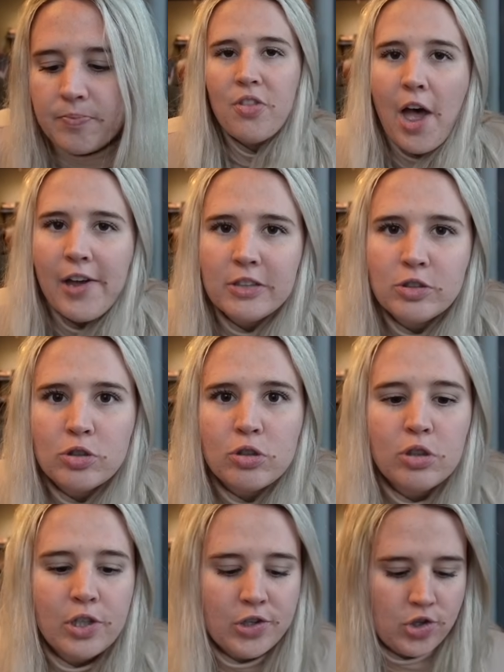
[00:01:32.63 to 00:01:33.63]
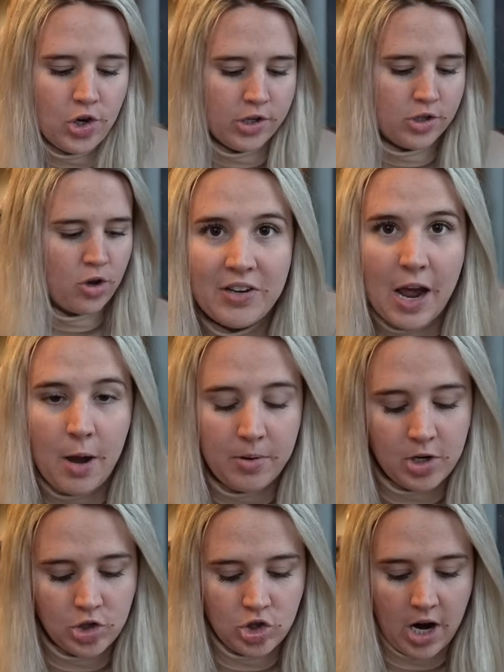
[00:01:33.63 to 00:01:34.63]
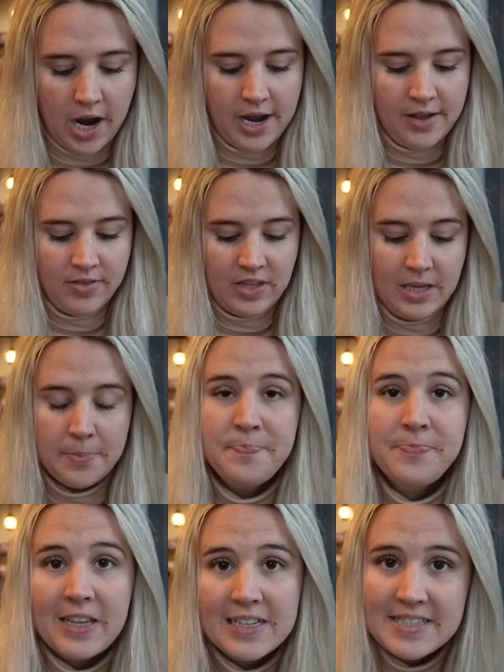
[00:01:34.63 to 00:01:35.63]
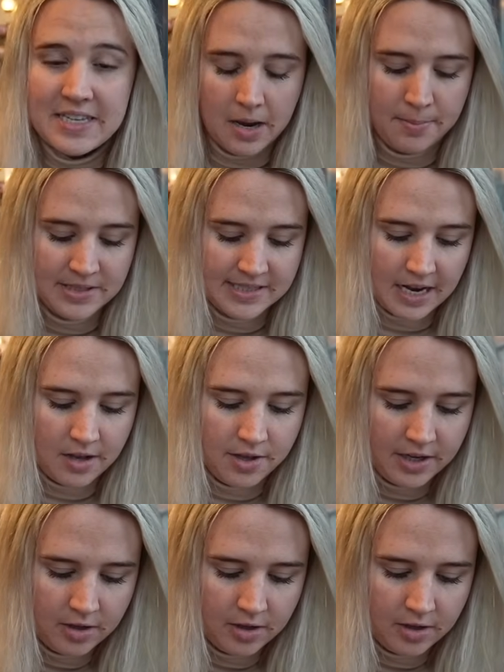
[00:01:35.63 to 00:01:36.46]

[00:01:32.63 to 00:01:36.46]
That is delicious. Now I'm gonna try the salmon salad.